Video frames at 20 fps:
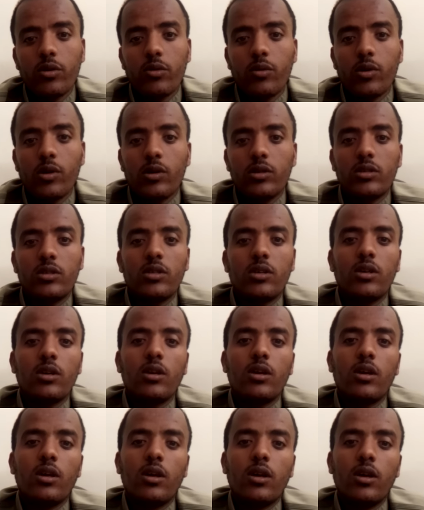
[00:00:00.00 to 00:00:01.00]
you want
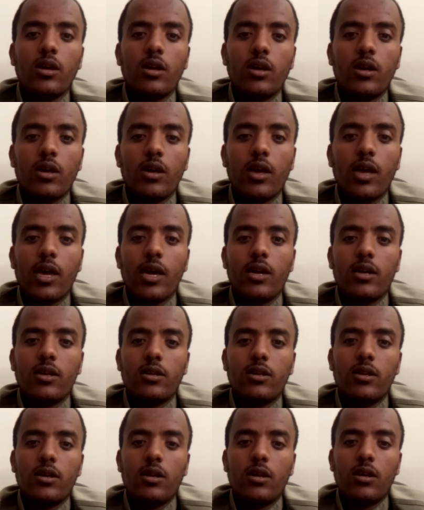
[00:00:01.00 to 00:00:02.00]

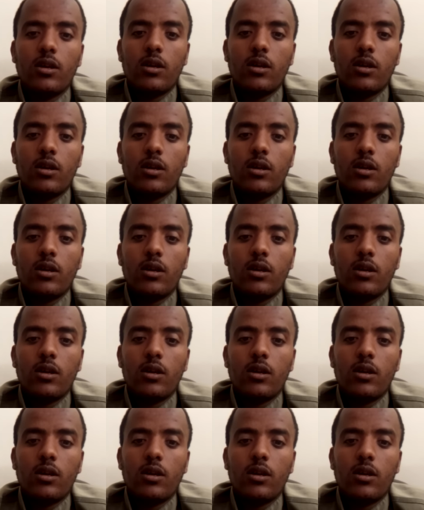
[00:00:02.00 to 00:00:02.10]
and